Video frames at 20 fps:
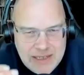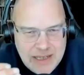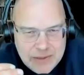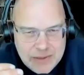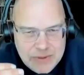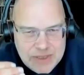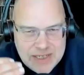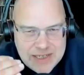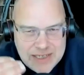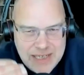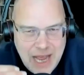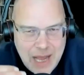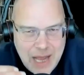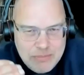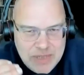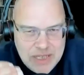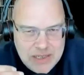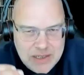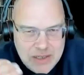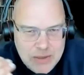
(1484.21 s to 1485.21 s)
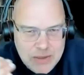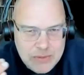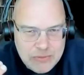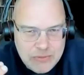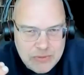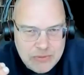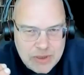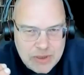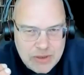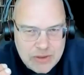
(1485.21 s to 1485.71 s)
It's not like we stop being
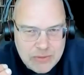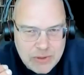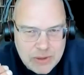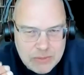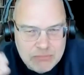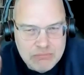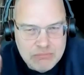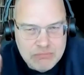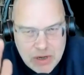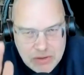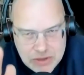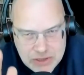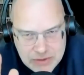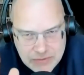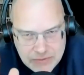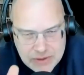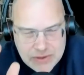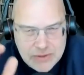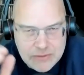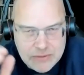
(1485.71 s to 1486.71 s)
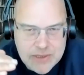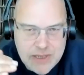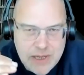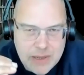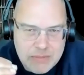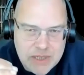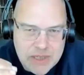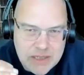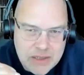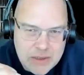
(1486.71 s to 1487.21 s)
human when we go to work. Most of us don't
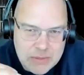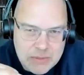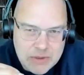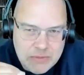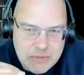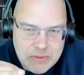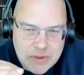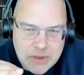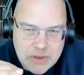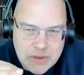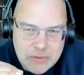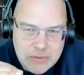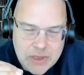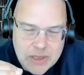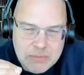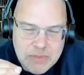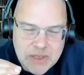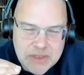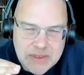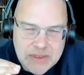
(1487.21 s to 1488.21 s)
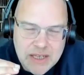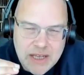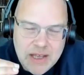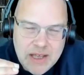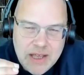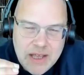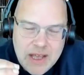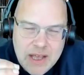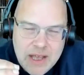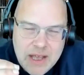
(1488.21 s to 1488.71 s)
stop being human when we yeah. go to work. But the uh,